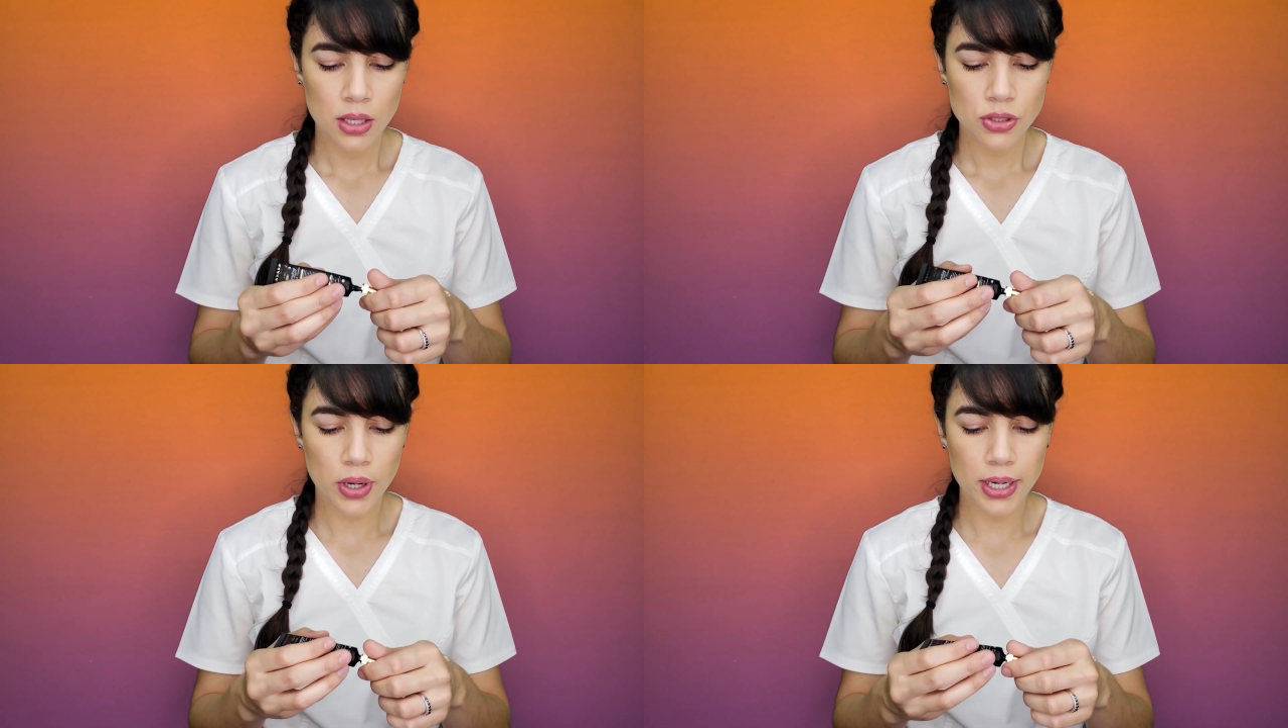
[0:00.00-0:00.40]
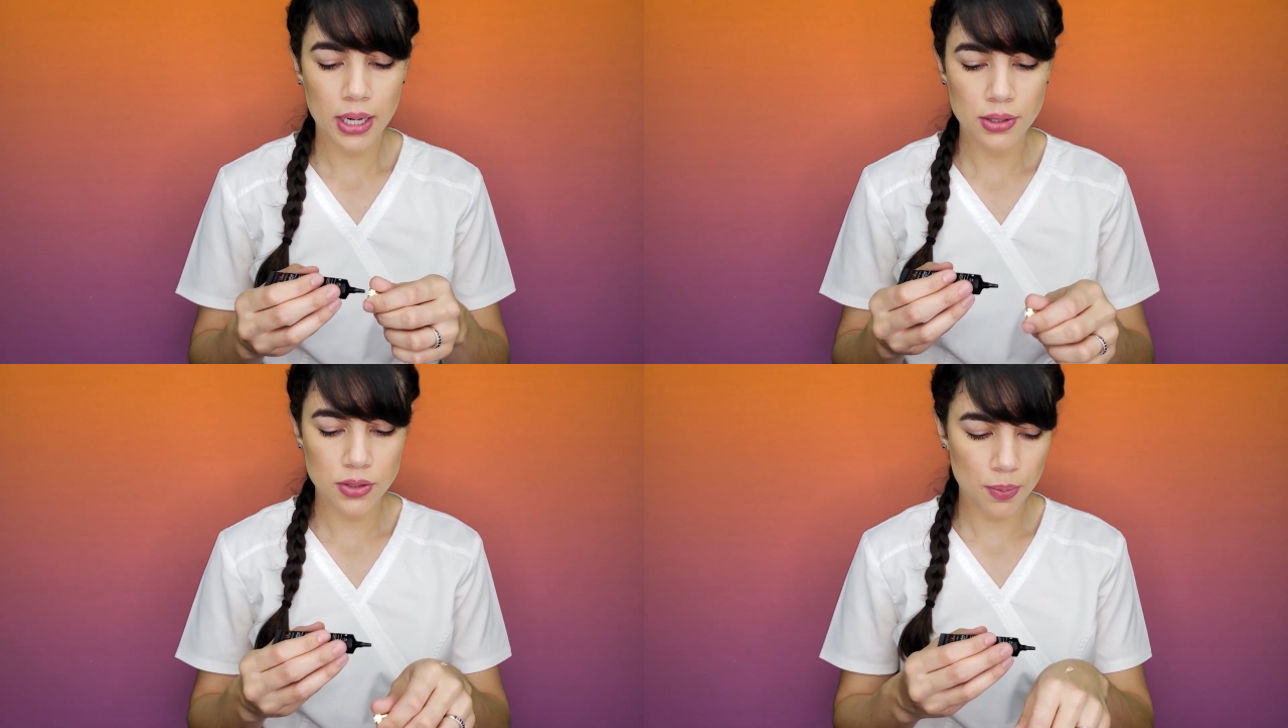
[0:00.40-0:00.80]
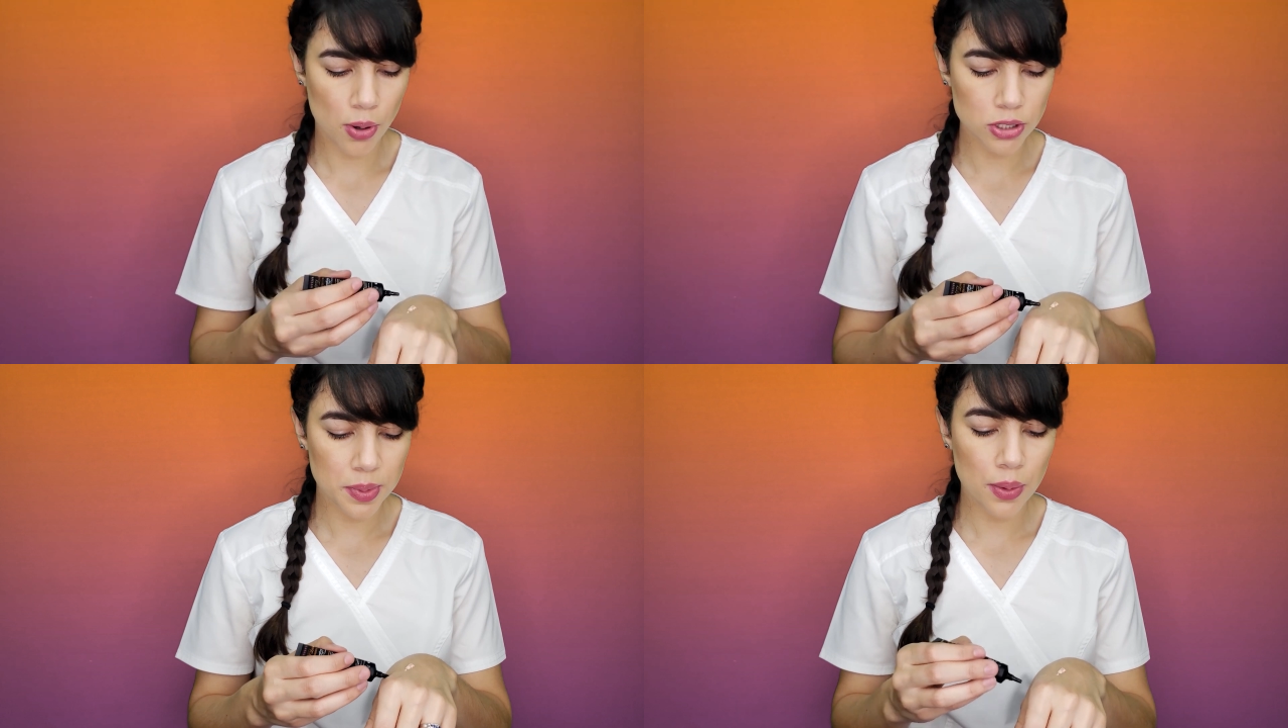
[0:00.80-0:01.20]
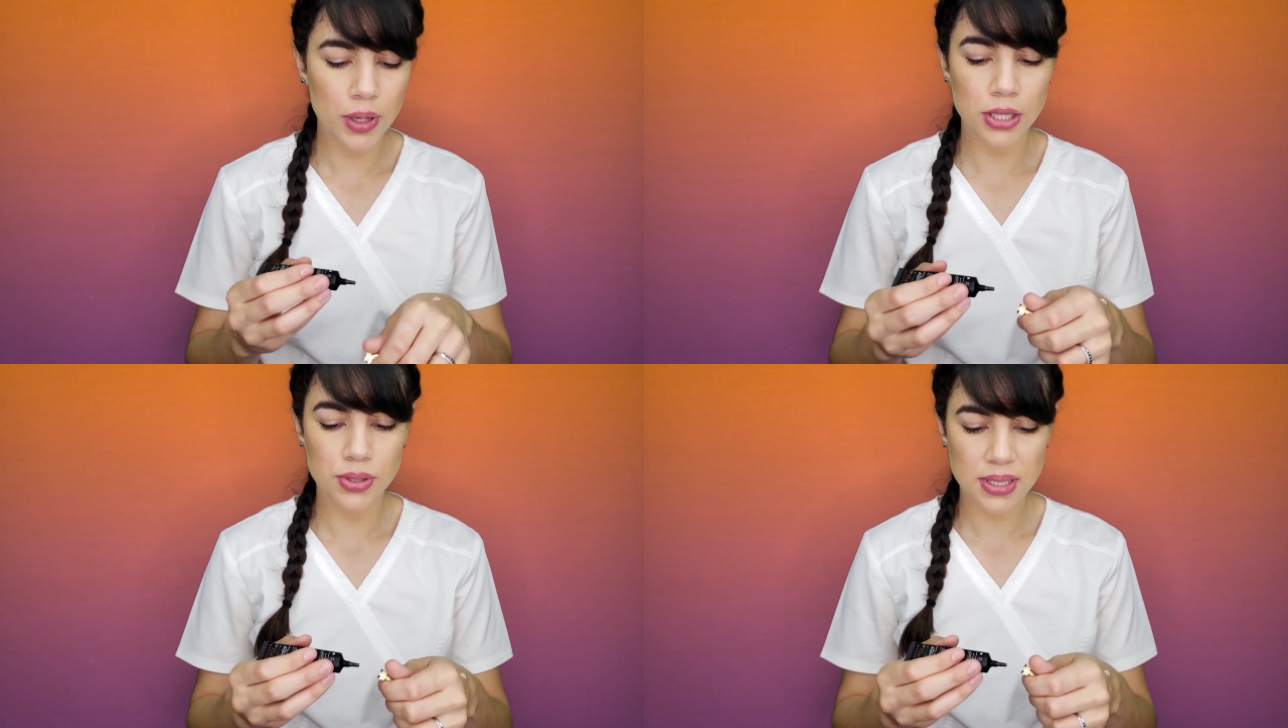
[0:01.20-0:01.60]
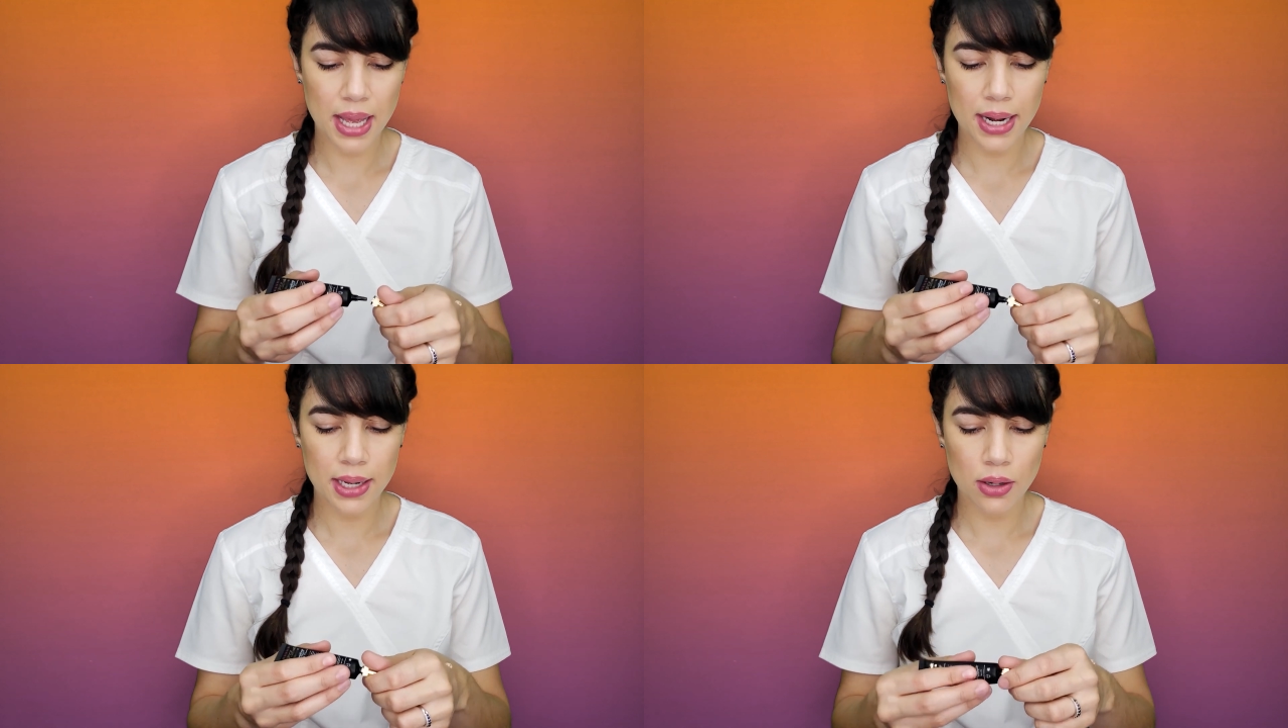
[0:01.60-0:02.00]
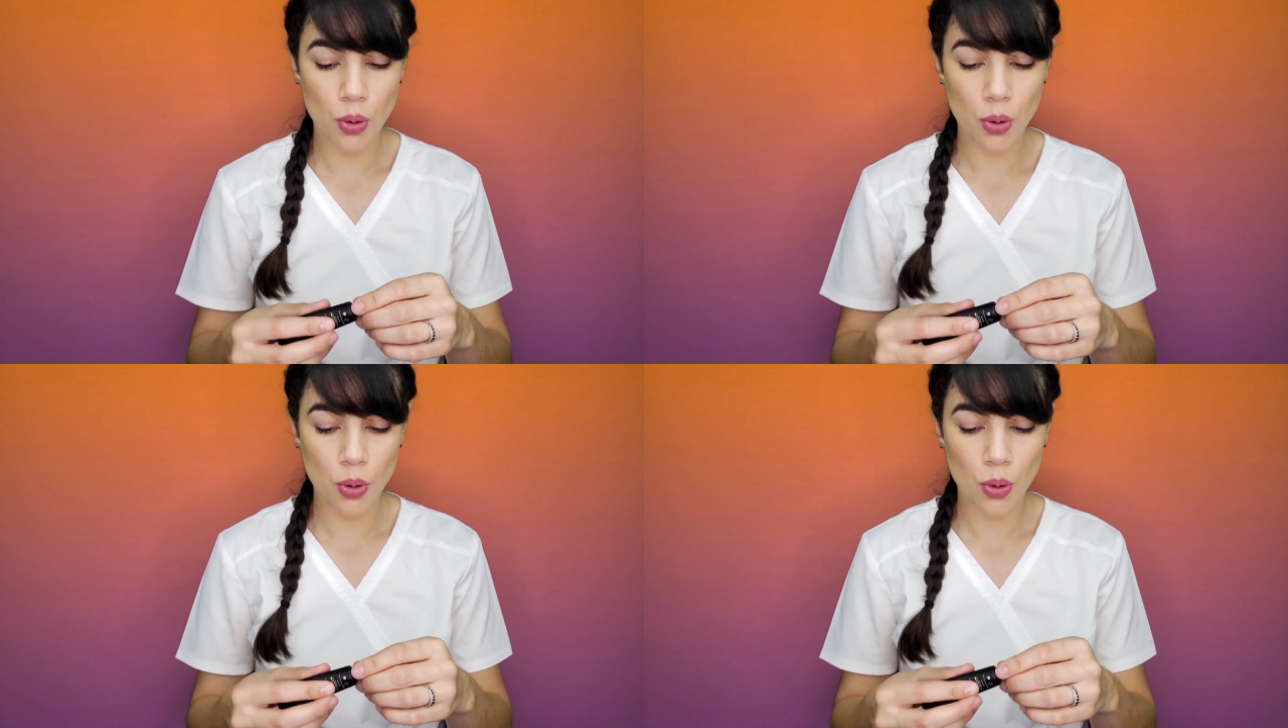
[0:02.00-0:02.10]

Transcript: So supposedly when you set it,